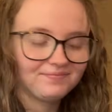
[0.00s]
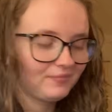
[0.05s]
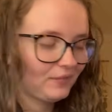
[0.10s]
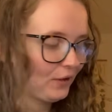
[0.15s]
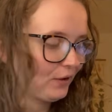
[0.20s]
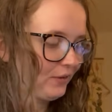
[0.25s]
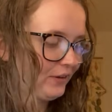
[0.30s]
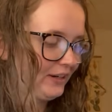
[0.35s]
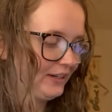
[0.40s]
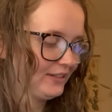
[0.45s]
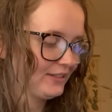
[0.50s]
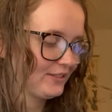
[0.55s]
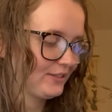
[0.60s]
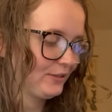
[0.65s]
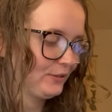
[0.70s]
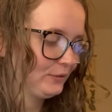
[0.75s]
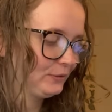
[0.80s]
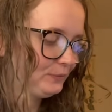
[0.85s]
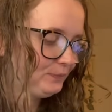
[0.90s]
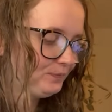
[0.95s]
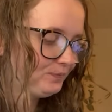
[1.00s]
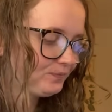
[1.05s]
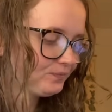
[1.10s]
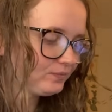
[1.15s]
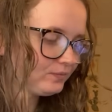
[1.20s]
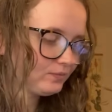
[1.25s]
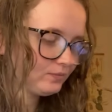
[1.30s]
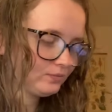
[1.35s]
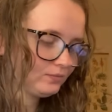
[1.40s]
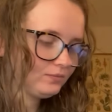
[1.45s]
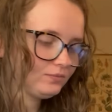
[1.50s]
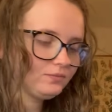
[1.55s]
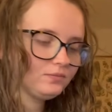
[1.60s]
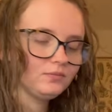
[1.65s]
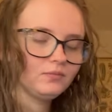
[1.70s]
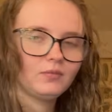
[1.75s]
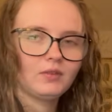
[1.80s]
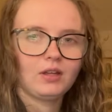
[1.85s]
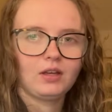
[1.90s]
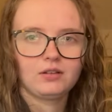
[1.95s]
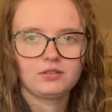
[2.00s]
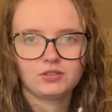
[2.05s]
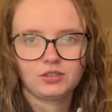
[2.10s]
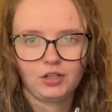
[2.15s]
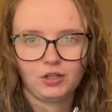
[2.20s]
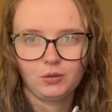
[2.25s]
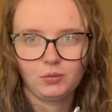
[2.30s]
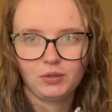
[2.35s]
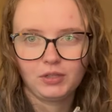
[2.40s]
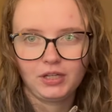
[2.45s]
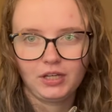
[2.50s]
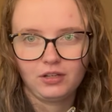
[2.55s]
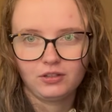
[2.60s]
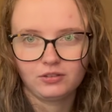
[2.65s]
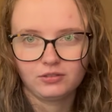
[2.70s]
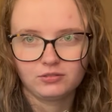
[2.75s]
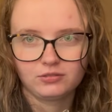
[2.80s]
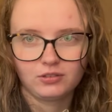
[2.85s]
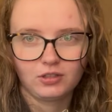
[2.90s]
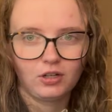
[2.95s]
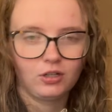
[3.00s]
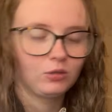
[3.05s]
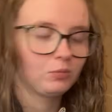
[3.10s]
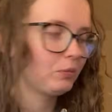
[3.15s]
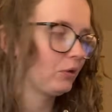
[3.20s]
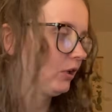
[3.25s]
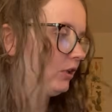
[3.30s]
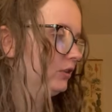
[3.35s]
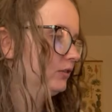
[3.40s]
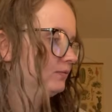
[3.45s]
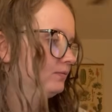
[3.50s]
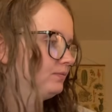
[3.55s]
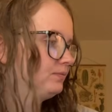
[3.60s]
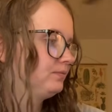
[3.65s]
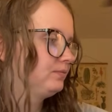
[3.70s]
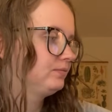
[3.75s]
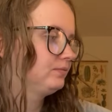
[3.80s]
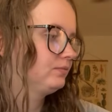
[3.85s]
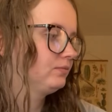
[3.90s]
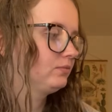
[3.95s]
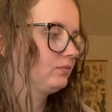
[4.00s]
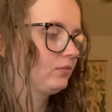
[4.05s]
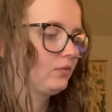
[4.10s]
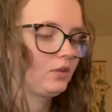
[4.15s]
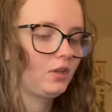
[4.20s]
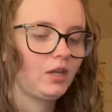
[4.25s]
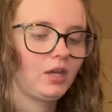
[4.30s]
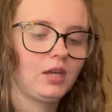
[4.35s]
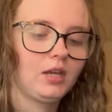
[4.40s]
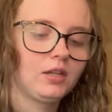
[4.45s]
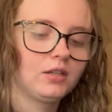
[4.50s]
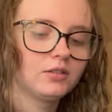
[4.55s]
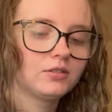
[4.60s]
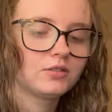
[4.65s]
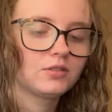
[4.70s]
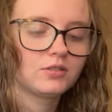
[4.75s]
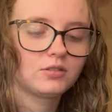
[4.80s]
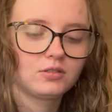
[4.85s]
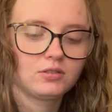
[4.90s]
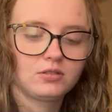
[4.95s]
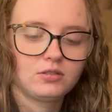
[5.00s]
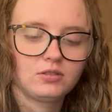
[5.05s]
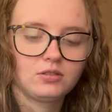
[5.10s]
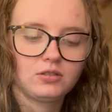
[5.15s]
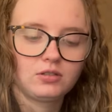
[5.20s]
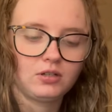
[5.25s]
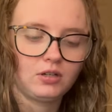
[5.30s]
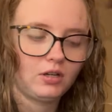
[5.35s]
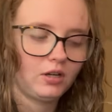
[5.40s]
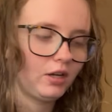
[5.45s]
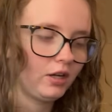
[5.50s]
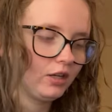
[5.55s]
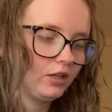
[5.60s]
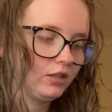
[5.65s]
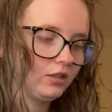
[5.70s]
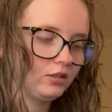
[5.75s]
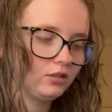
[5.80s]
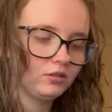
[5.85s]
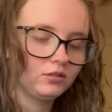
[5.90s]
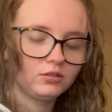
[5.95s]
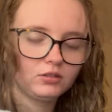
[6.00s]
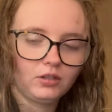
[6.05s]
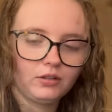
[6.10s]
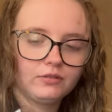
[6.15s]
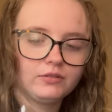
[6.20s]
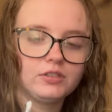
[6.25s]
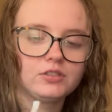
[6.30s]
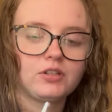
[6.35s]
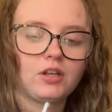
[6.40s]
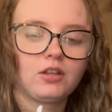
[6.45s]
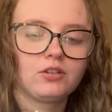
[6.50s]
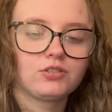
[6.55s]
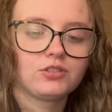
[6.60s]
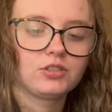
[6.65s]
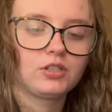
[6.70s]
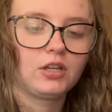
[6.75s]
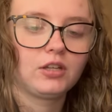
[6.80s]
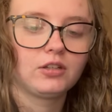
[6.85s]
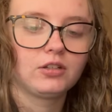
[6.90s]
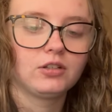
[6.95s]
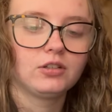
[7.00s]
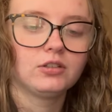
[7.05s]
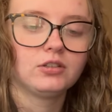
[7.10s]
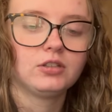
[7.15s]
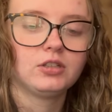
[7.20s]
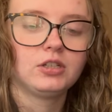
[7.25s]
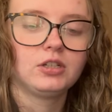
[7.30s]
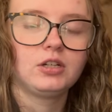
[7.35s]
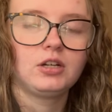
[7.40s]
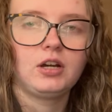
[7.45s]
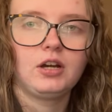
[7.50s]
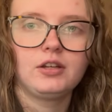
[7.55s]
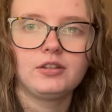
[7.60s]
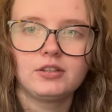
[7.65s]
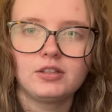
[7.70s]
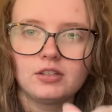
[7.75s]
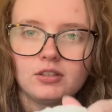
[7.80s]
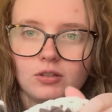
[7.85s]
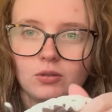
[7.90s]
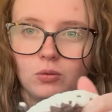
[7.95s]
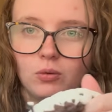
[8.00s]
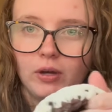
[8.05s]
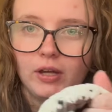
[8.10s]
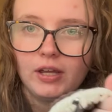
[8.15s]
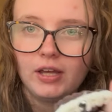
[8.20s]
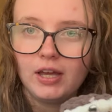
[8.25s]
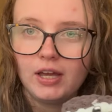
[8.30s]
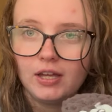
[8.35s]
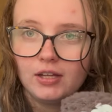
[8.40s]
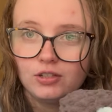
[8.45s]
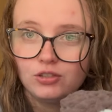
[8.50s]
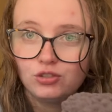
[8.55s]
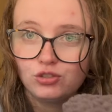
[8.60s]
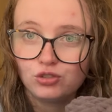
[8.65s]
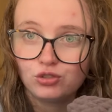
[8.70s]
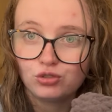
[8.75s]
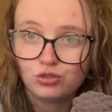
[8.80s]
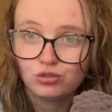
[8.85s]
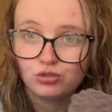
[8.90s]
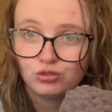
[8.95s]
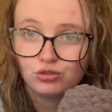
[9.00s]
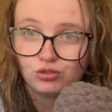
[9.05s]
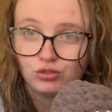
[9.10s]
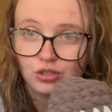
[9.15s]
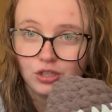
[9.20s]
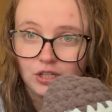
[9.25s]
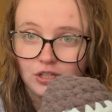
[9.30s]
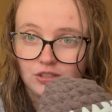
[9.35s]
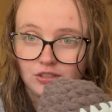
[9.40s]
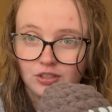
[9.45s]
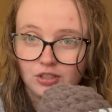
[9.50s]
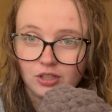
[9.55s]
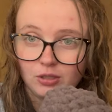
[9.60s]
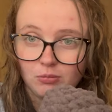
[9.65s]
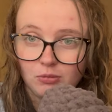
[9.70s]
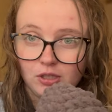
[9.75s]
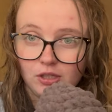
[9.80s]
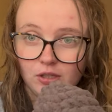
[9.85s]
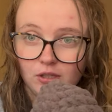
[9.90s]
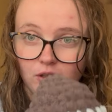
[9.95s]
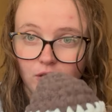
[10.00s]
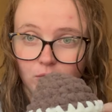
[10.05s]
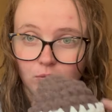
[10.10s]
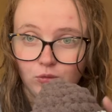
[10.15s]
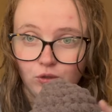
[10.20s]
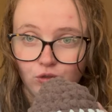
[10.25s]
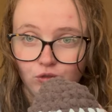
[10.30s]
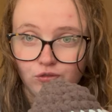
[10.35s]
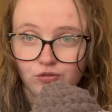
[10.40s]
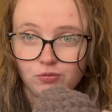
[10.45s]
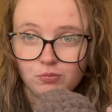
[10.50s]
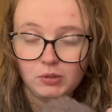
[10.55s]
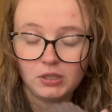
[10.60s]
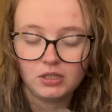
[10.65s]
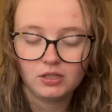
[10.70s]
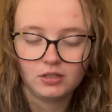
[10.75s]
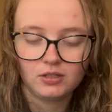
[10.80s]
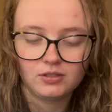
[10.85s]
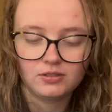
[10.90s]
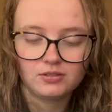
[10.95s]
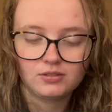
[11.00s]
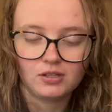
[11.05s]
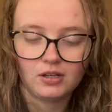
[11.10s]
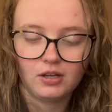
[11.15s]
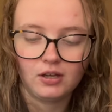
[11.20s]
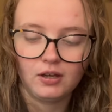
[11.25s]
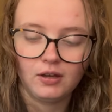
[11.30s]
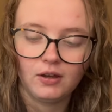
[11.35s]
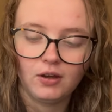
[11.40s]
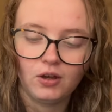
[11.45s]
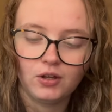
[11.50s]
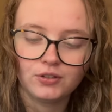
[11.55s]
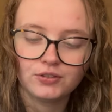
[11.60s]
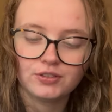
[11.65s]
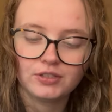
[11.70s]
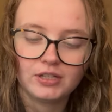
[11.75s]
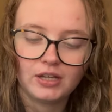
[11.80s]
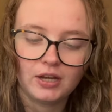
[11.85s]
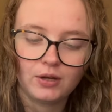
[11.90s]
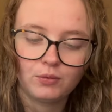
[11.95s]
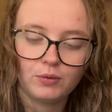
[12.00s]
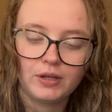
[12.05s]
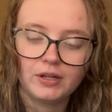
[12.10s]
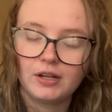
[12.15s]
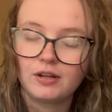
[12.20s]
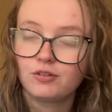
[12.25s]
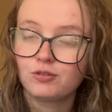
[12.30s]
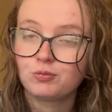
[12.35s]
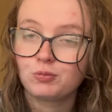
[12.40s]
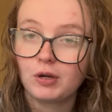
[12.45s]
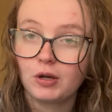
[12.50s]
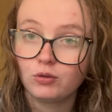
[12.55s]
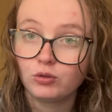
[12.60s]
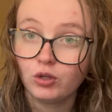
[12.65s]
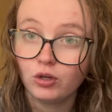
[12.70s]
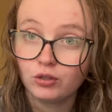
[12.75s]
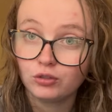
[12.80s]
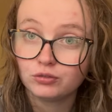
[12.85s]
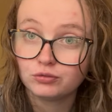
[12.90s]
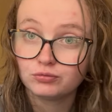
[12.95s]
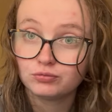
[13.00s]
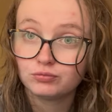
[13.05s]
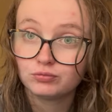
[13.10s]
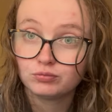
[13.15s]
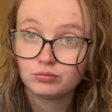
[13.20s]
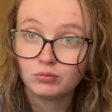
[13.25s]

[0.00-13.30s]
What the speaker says: Alright, so I started working on the frog part, and I love these colors together. I think the white edge is gonna be the move because honestly I ran out of brown yarn.